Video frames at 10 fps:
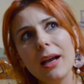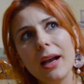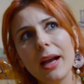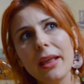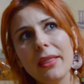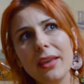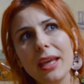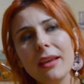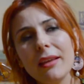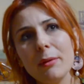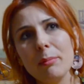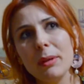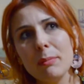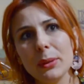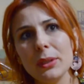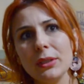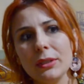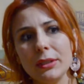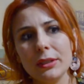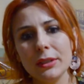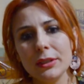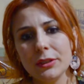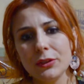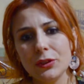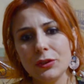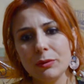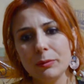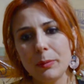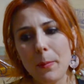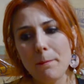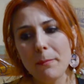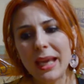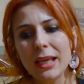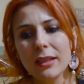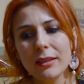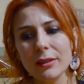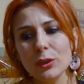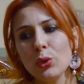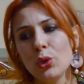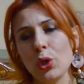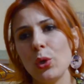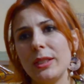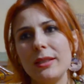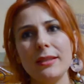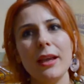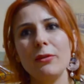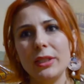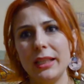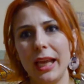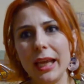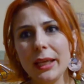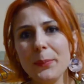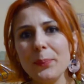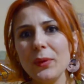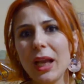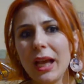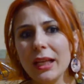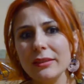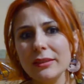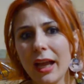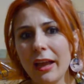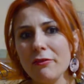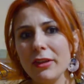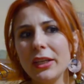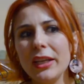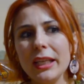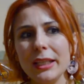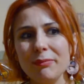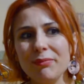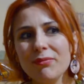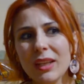I think the people make new choices every day, and I'm very